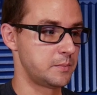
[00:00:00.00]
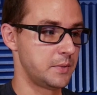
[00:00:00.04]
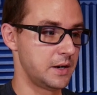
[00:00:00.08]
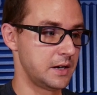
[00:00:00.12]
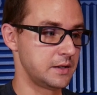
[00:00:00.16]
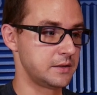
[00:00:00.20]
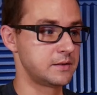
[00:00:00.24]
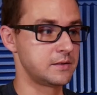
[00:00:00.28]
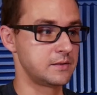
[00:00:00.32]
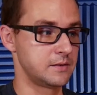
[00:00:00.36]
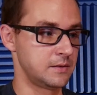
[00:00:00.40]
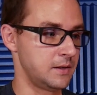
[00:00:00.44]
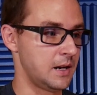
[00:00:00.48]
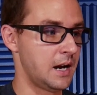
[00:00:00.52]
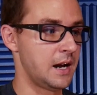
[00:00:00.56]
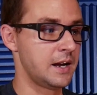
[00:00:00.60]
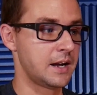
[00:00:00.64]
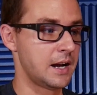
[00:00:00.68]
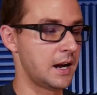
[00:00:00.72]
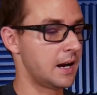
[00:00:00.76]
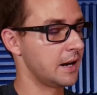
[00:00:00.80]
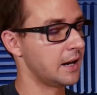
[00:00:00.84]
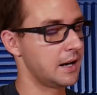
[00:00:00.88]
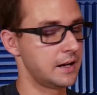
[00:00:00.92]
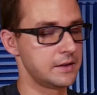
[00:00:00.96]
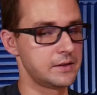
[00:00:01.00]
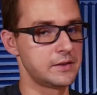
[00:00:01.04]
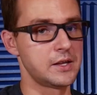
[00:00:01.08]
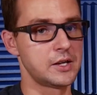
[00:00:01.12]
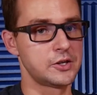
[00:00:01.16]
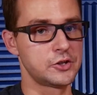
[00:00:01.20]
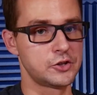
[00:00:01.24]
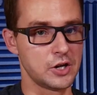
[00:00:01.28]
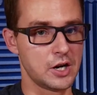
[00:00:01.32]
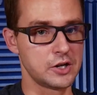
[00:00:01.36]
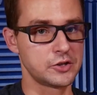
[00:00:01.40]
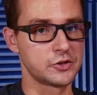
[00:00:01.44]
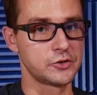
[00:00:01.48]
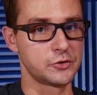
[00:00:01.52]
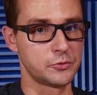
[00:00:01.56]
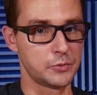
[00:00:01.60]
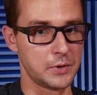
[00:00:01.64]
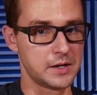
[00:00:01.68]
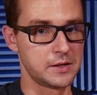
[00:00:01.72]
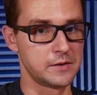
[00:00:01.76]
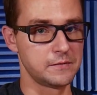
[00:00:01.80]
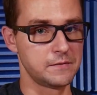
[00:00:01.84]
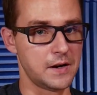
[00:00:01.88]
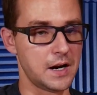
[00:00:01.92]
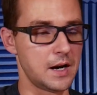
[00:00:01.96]
But I got the Judge
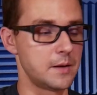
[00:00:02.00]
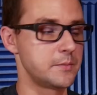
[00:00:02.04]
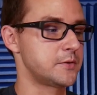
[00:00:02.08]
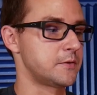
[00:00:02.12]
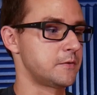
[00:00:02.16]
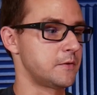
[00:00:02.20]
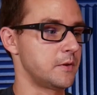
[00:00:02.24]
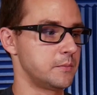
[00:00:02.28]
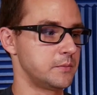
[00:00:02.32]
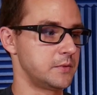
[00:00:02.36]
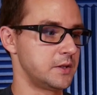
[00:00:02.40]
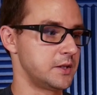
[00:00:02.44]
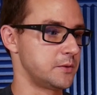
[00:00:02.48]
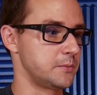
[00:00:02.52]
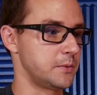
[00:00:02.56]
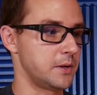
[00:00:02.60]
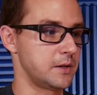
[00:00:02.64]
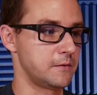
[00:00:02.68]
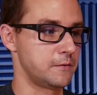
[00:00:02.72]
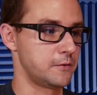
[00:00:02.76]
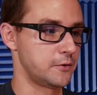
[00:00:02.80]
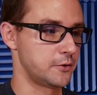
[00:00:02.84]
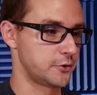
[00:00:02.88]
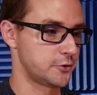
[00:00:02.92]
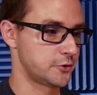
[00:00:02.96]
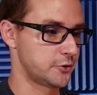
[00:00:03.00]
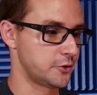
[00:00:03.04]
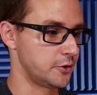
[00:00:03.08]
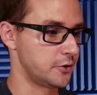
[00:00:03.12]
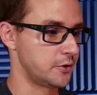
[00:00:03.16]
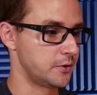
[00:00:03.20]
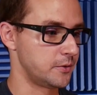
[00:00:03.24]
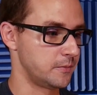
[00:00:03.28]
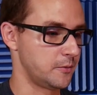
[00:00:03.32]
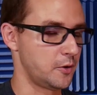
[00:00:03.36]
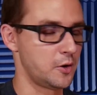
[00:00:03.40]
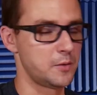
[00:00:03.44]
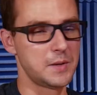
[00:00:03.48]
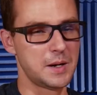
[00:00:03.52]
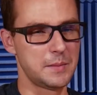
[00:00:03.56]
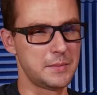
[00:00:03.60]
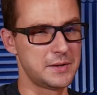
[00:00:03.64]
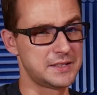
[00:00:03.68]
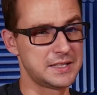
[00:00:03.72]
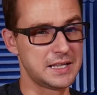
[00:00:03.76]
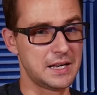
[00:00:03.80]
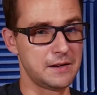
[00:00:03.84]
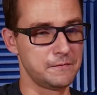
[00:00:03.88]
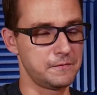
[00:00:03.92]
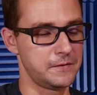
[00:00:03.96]
Dredd vibes from this one for sure. Or maybe
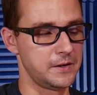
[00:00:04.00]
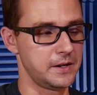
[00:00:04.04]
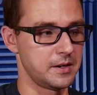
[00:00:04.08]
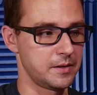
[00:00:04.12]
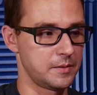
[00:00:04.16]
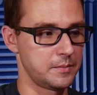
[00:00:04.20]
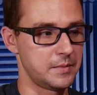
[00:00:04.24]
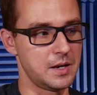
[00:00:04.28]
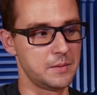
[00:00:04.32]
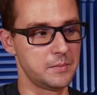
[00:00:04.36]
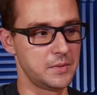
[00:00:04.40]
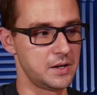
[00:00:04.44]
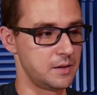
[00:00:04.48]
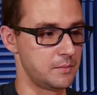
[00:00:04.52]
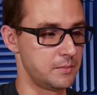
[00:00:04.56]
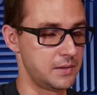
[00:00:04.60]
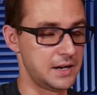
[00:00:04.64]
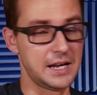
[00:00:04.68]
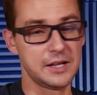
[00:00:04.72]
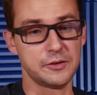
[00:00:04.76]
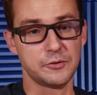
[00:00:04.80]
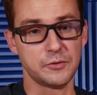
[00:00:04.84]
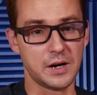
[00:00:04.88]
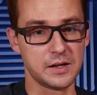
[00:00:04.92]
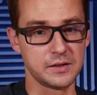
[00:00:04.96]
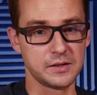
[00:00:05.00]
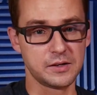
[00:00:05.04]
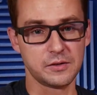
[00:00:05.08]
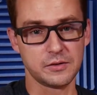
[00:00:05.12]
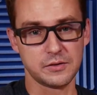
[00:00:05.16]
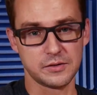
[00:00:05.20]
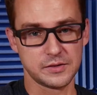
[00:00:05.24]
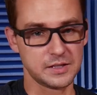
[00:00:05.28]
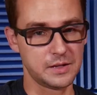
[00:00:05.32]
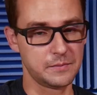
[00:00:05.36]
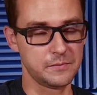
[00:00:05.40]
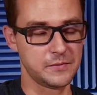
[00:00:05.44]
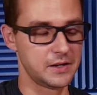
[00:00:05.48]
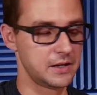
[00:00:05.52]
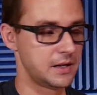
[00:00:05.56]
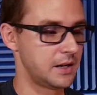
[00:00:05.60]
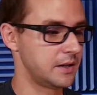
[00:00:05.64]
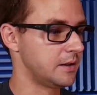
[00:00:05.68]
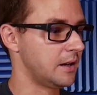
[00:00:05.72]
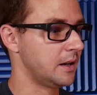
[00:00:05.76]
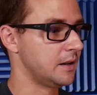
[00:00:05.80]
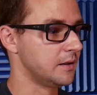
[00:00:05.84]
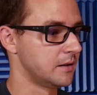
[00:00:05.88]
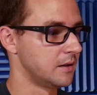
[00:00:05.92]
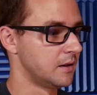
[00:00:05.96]
something, maybe Blade Runner or something like
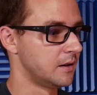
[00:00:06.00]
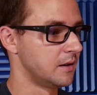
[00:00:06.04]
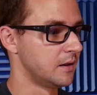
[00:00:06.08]
that.